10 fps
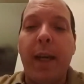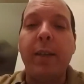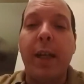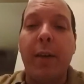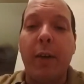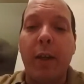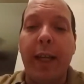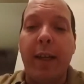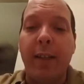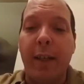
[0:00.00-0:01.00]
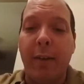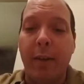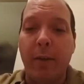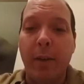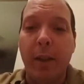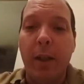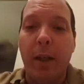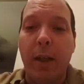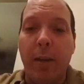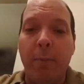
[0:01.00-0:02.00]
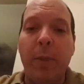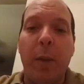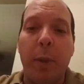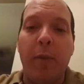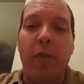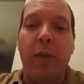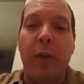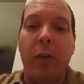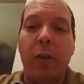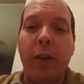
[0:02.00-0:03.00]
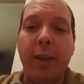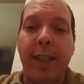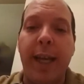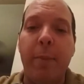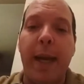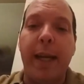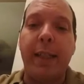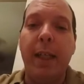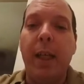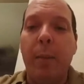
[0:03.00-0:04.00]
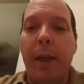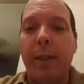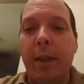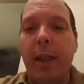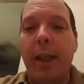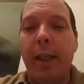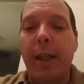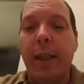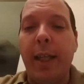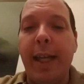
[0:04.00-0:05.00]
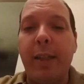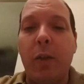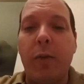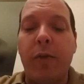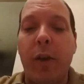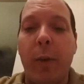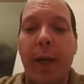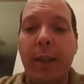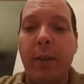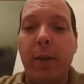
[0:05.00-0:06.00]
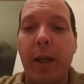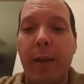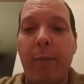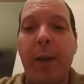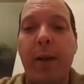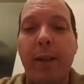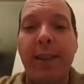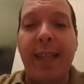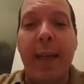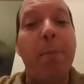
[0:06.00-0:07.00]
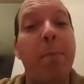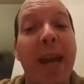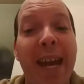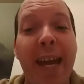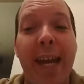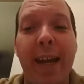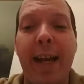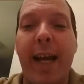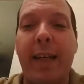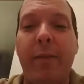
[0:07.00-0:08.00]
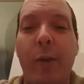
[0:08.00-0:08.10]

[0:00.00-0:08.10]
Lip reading: Ontario, Lake Ontario, helping fill sandbags because of the lakes overflowing. So they've been on state paid active